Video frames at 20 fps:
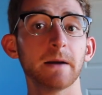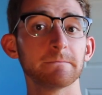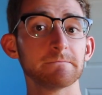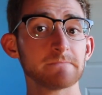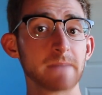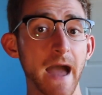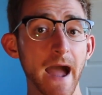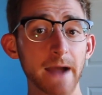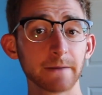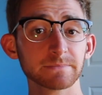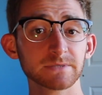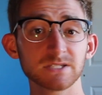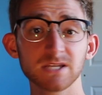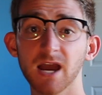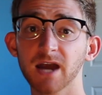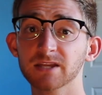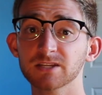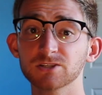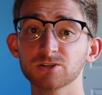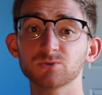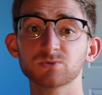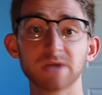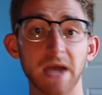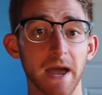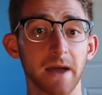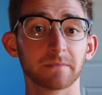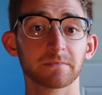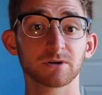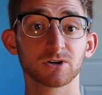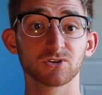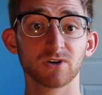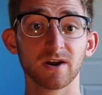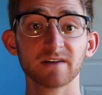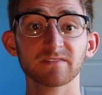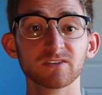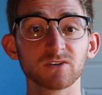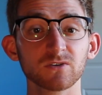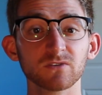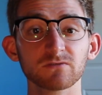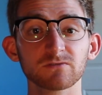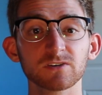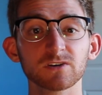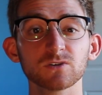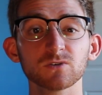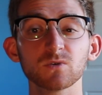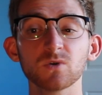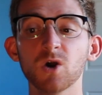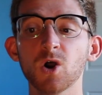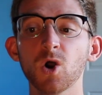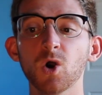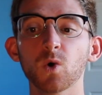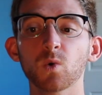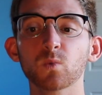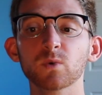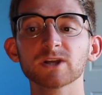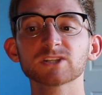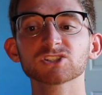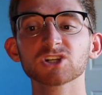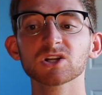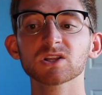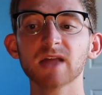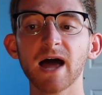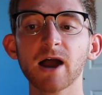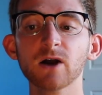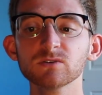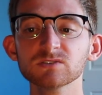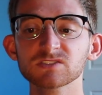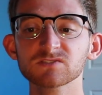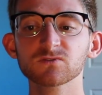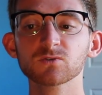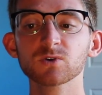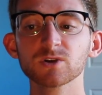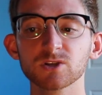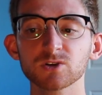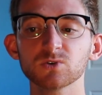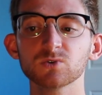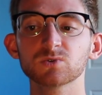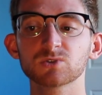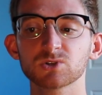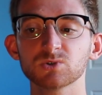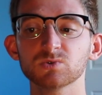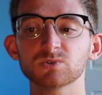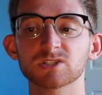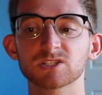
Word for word: Maps got a new topographical view, which allows for you to